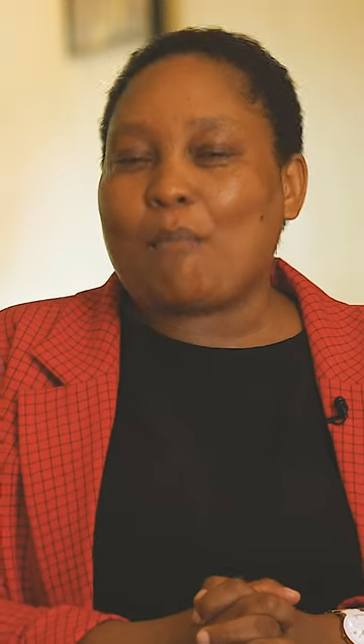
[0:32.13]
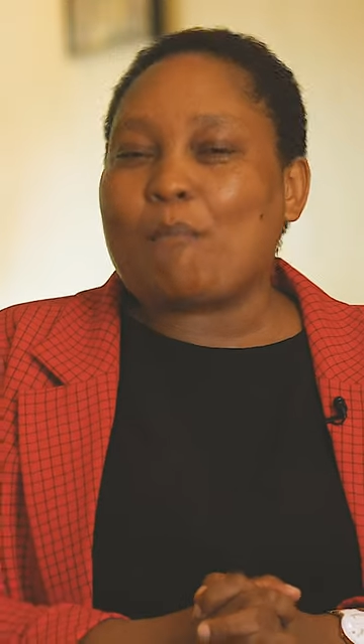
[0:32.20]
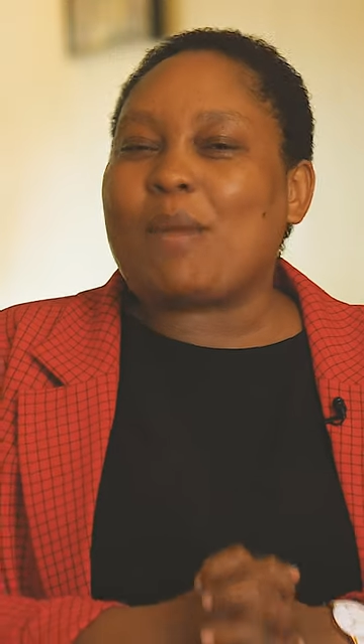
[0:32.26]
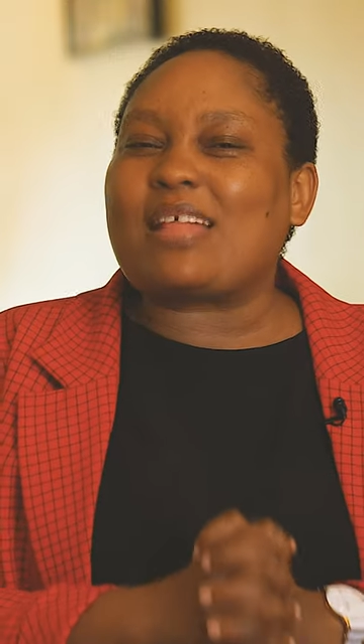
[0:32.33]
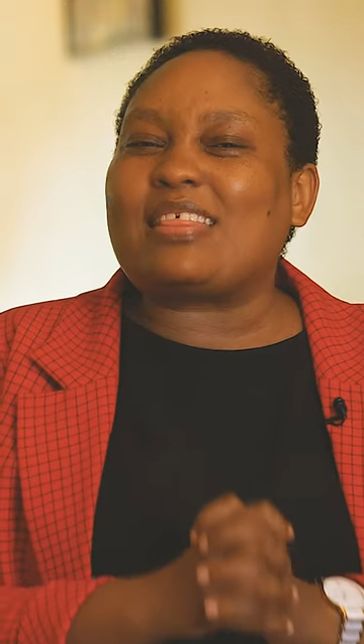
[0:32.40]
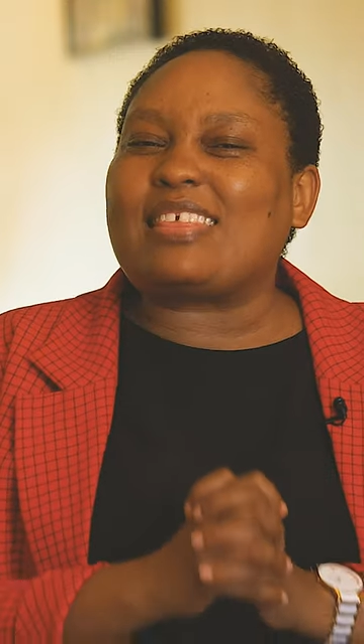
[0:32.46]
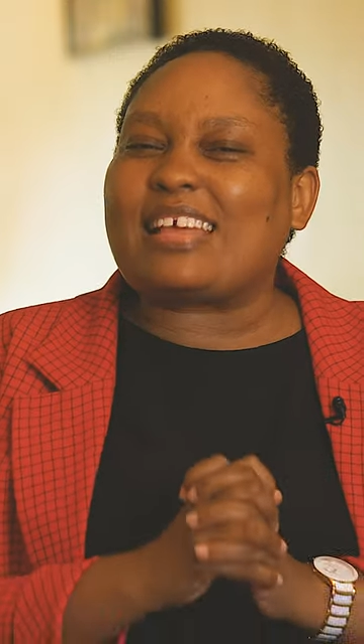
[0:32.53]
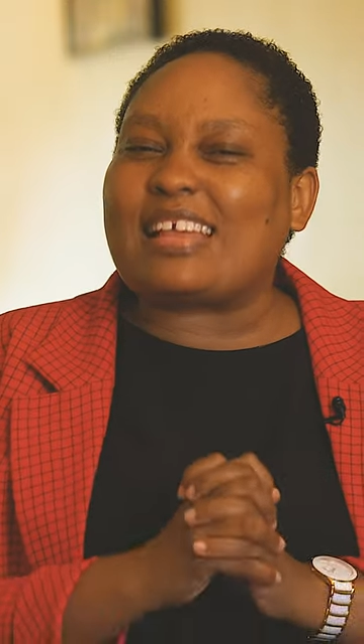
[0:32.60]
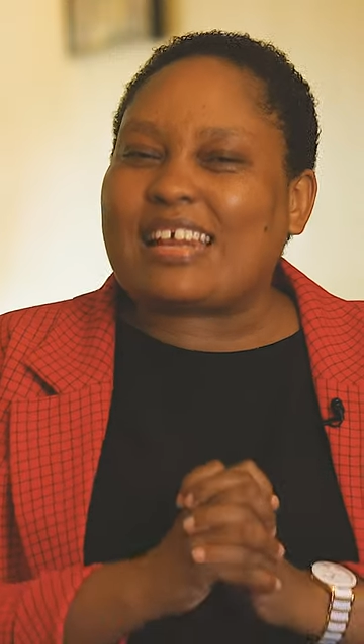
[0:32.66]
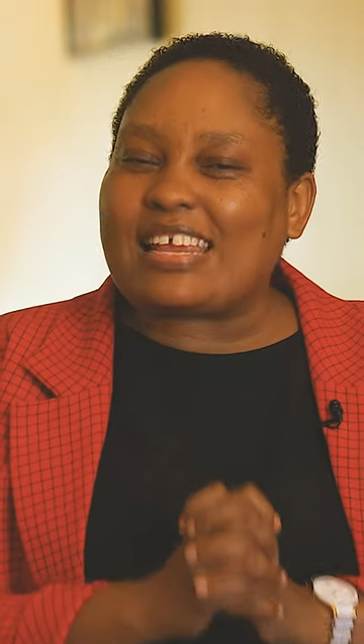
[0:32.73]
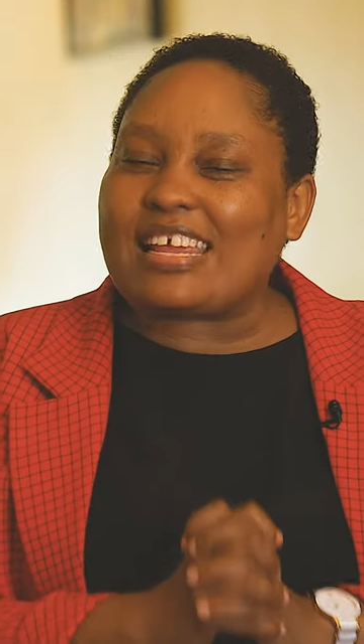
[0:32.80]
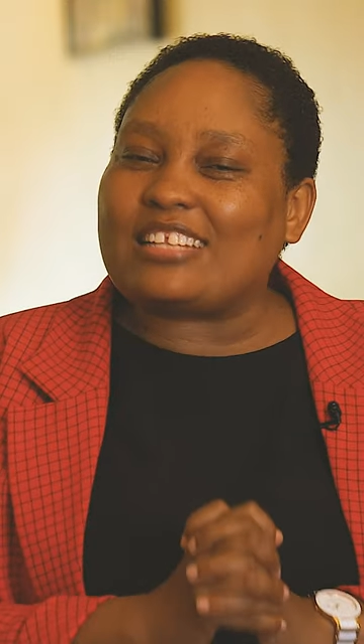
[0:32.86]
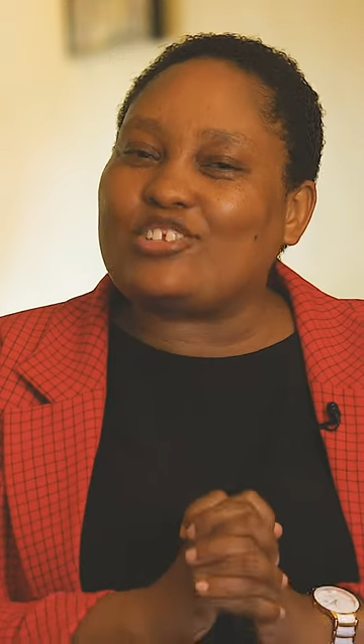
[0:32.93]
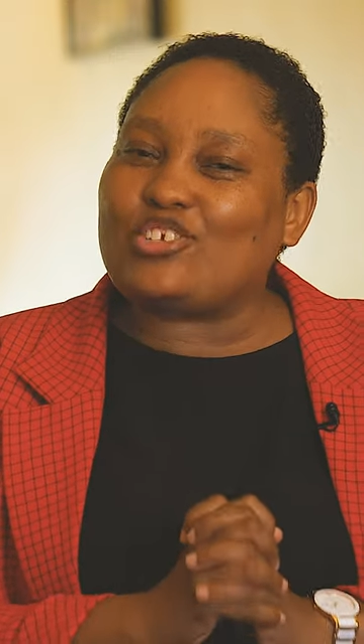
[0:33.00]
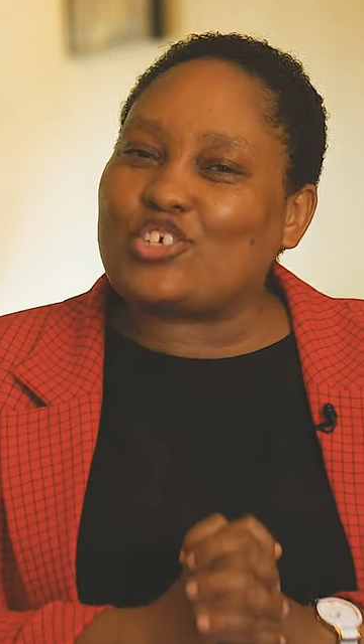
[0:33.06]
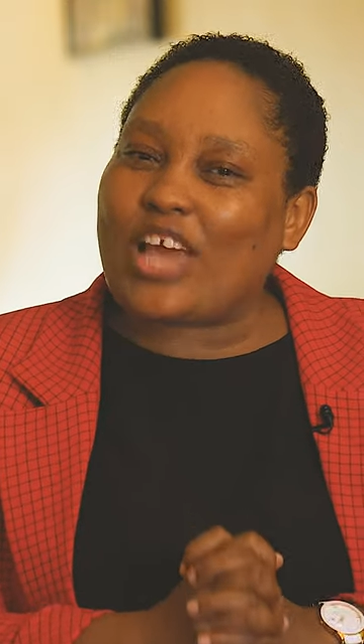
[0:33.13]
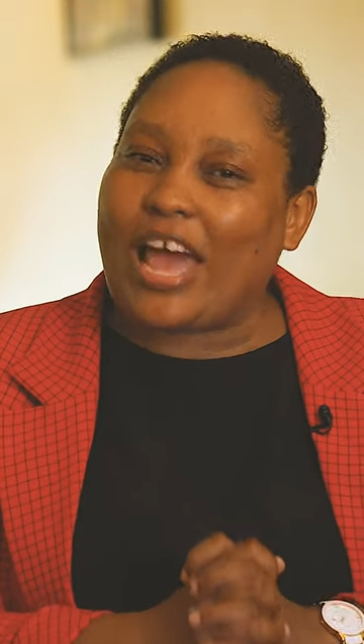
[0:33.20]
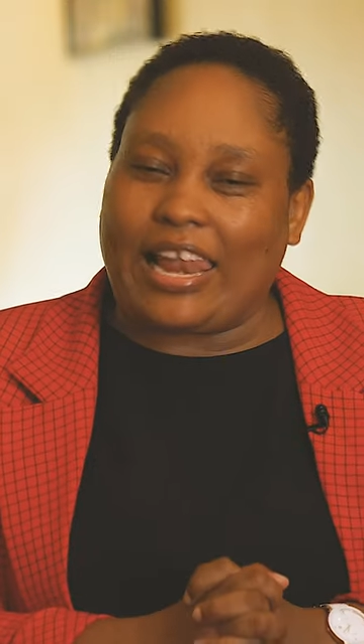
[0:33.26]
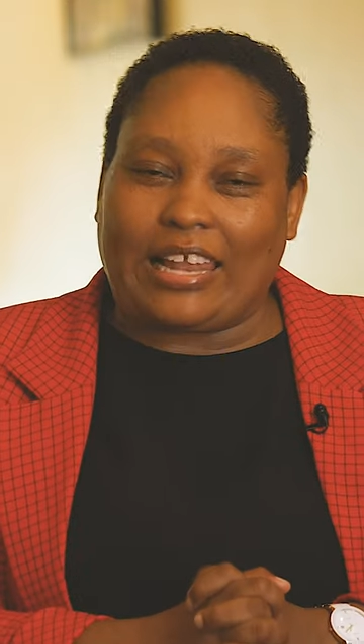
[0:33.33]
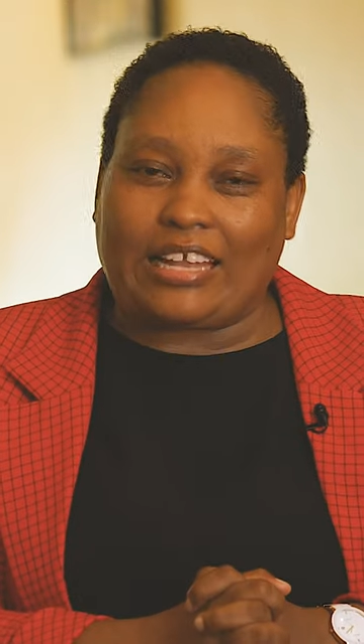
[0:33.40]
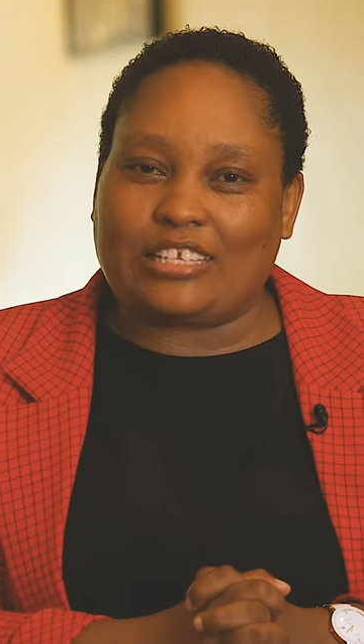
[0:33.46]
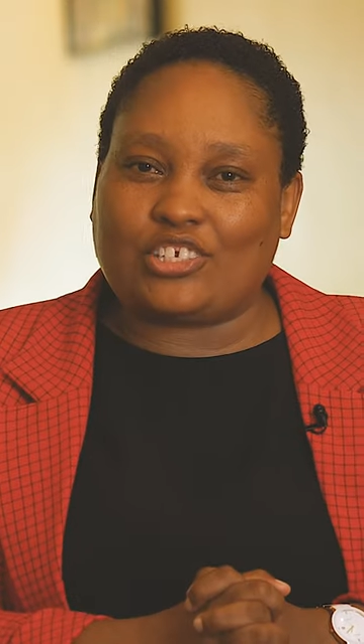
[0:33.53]
but the real
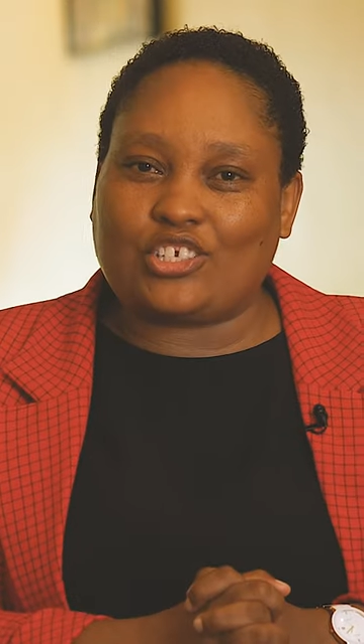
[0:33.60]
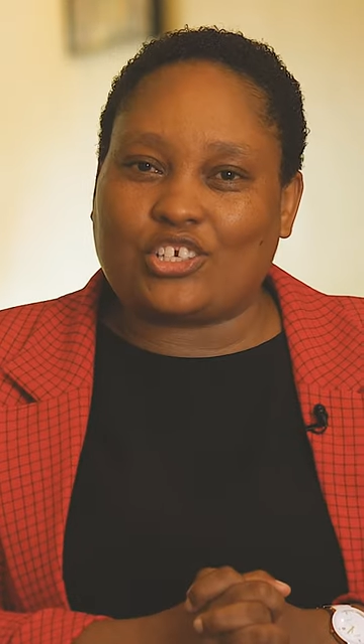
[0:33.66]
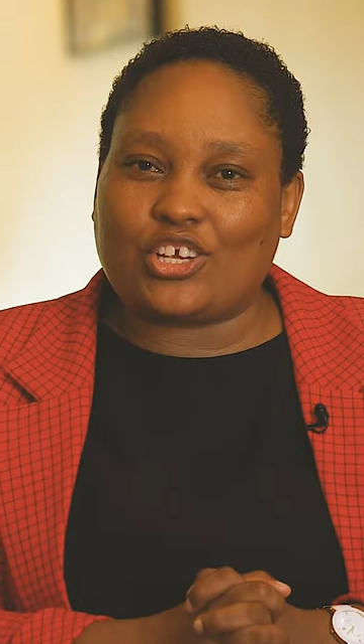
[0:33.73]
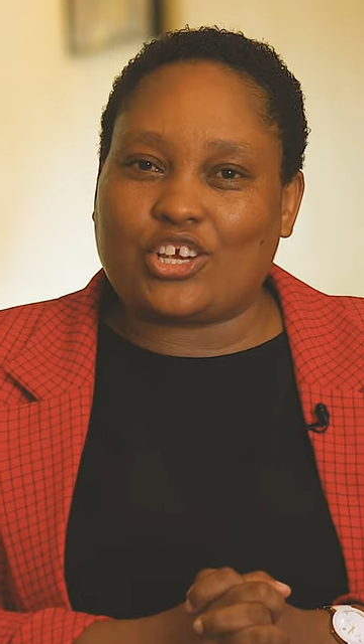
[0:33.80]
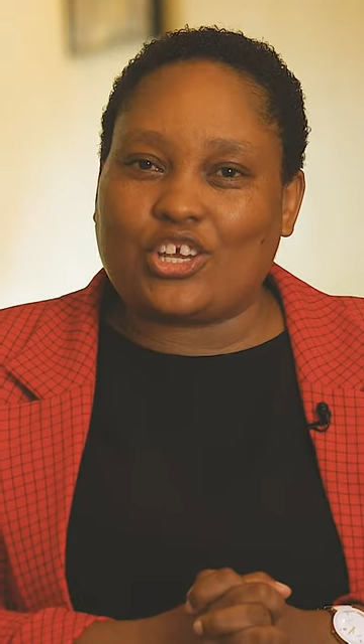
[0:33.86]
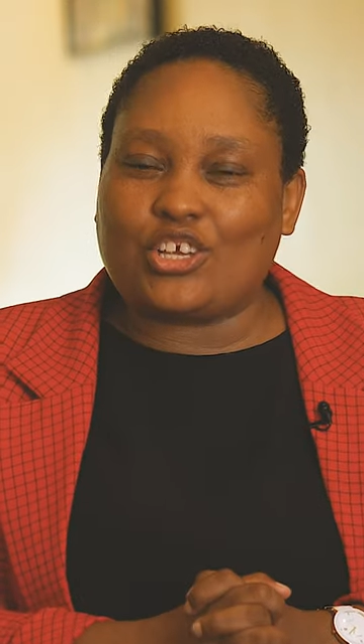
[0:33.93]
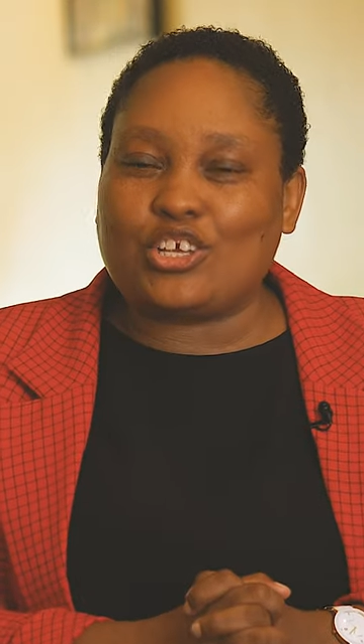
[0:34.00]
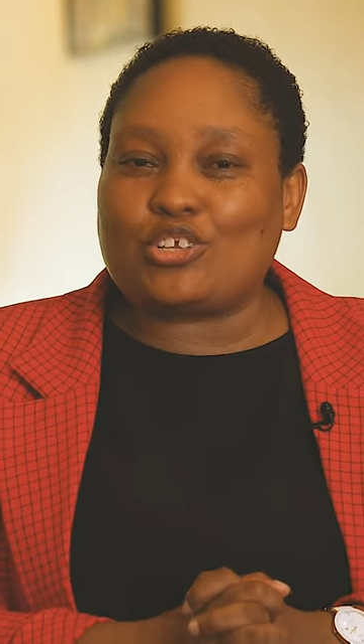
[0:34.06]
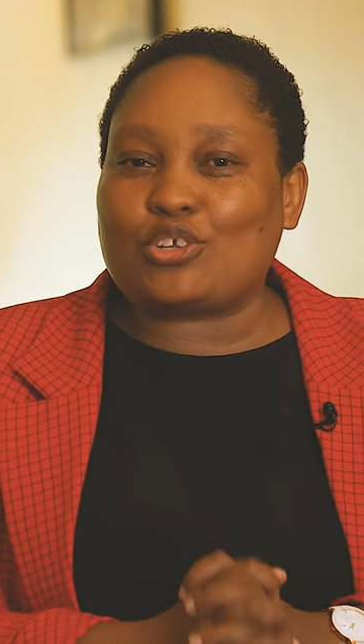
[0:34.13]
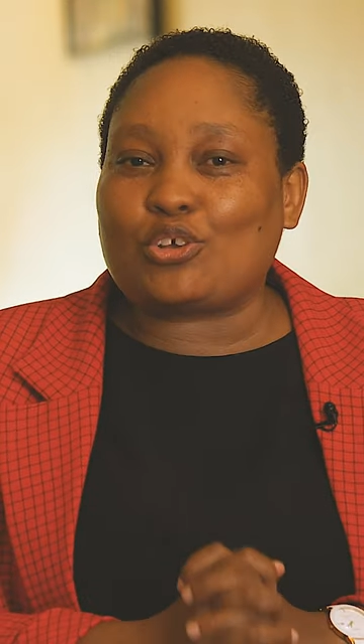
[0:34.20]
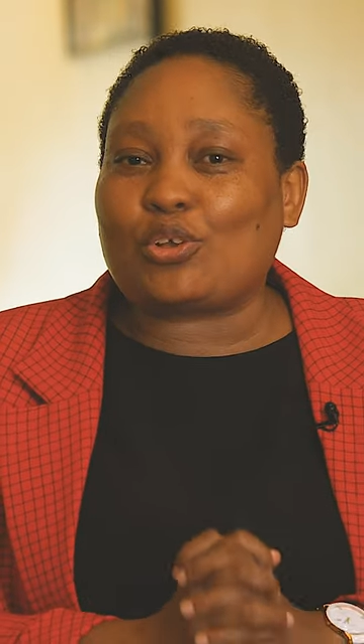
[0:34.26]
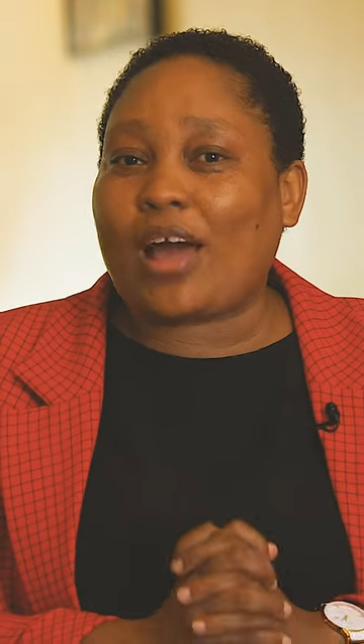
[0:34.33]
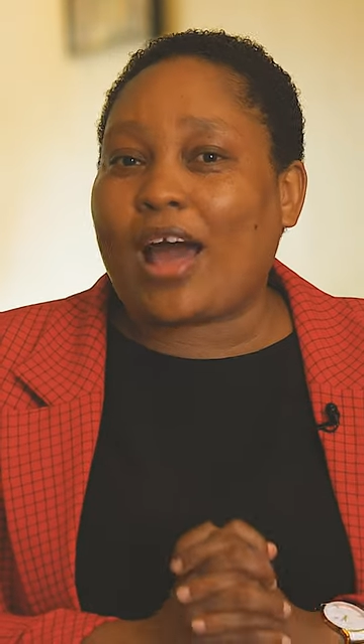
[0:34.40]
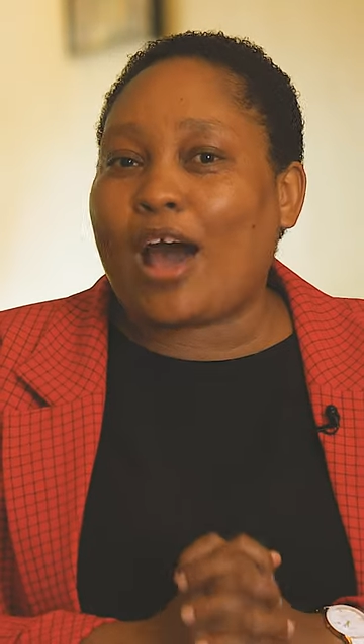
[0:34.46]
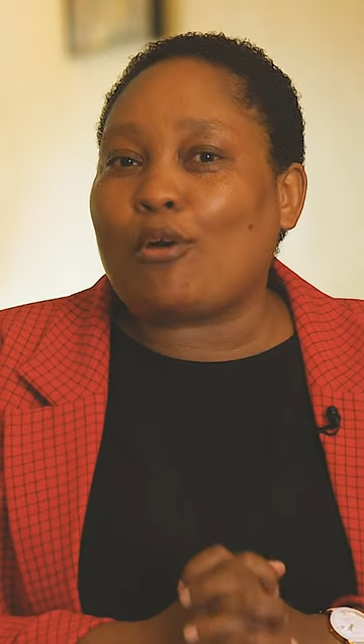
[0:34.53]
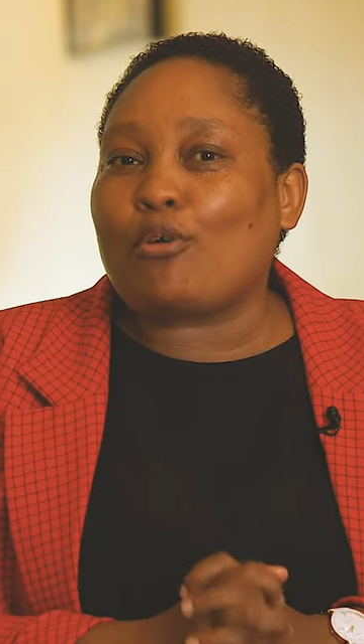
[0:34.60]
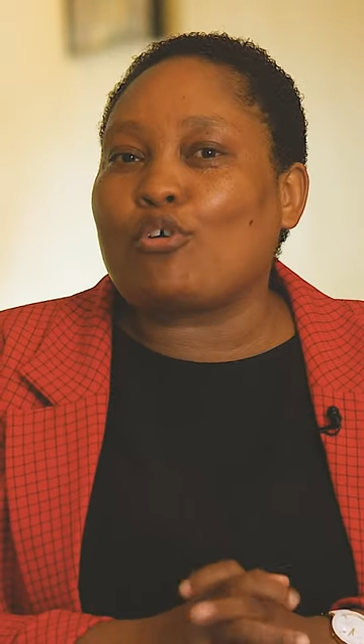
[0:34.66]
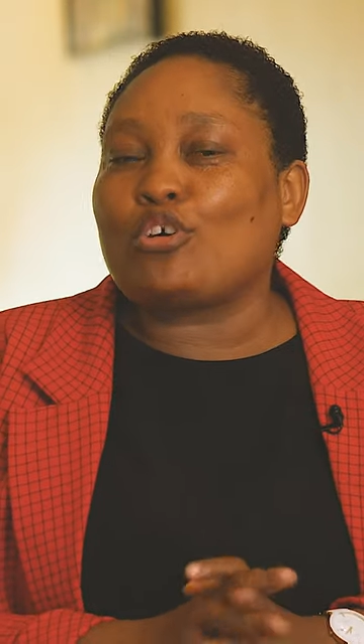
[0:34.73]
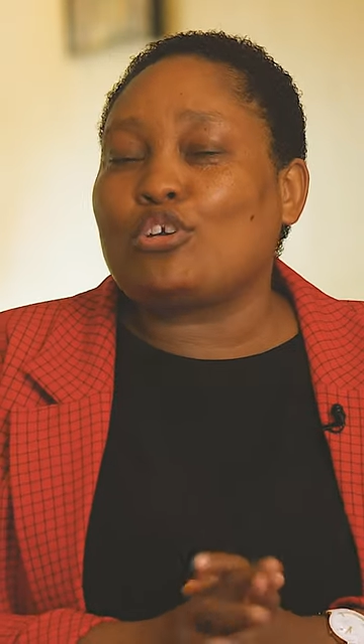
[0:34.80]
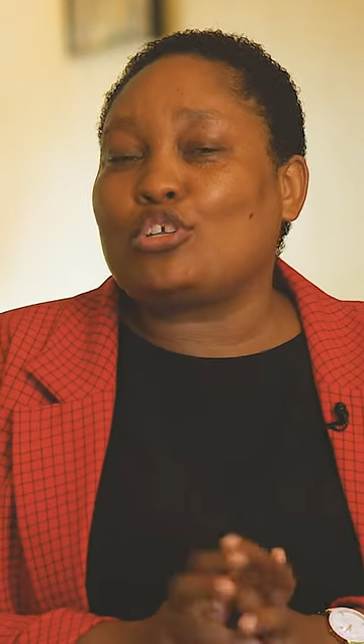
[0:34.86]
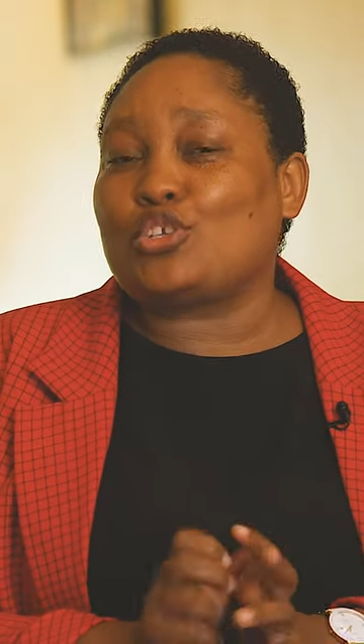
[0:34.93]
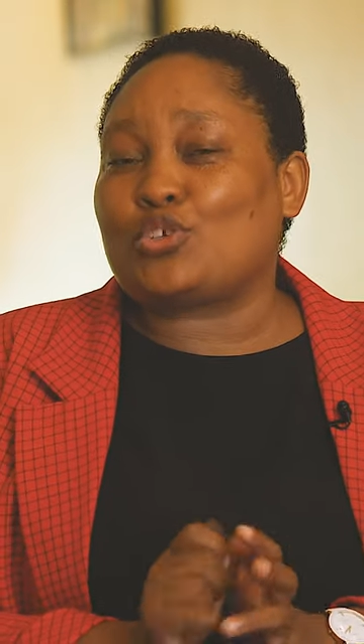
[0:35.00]
challenge is on how